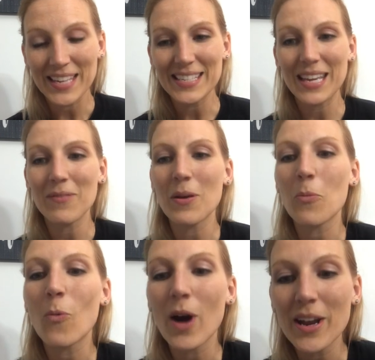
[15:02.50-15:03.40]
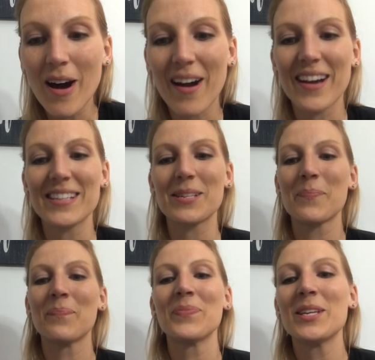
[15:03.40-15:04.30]
to give them one heart
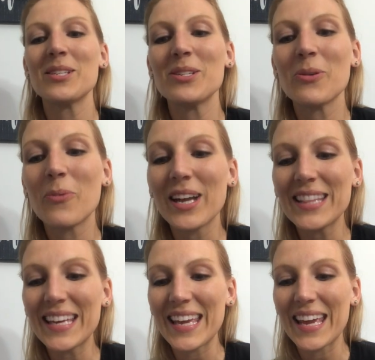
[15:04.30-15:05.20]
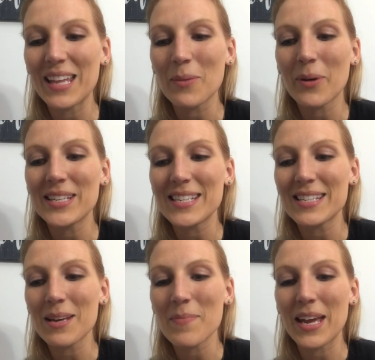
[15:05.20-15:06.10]
to do what the king and the
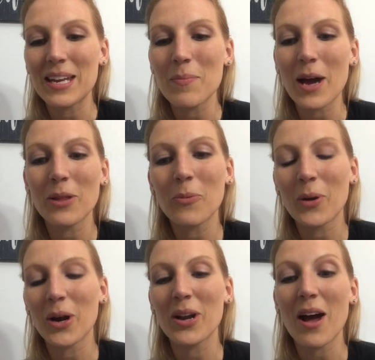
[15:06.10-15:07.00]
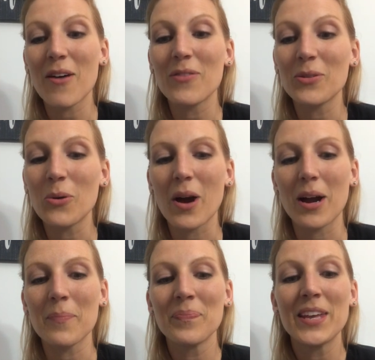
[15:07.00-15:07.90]
princes commanded by the word of the
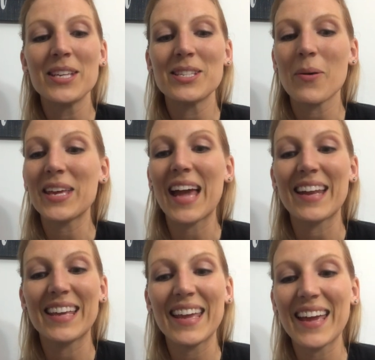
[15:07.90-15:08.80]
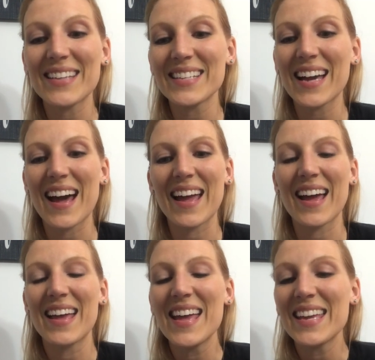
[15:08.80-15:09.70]
Lord. So again, King
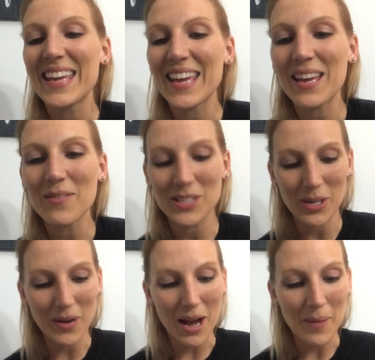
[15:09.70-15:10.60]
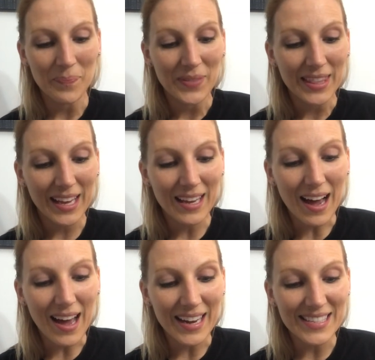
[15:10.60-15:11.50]
Hezekiah, king of Judah, that
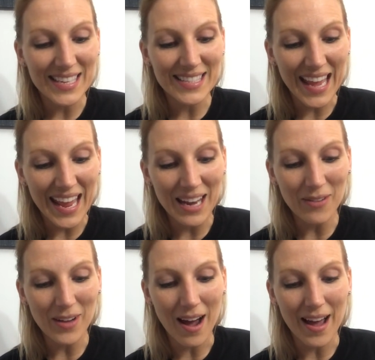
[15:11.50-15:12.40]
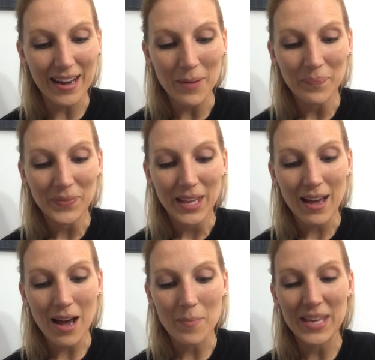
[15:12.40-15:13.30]
God, it says the hand of God
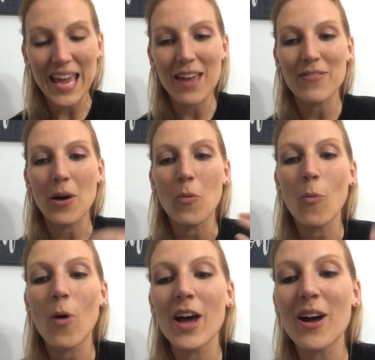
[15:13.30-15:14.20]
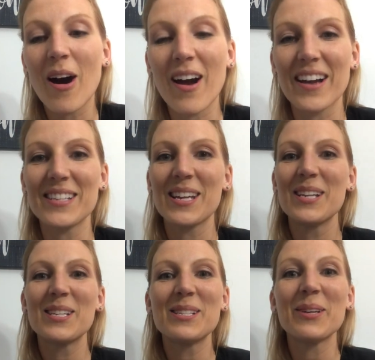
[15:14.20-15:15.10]
um, gave them one heart
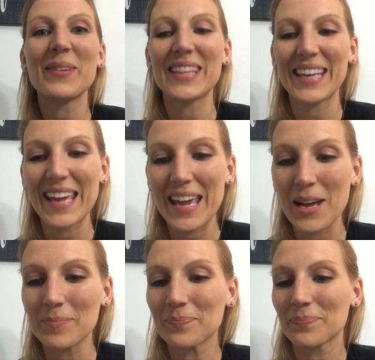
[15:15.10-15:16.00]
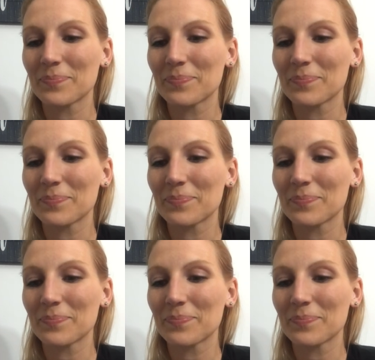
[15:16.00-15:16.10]
to do what the king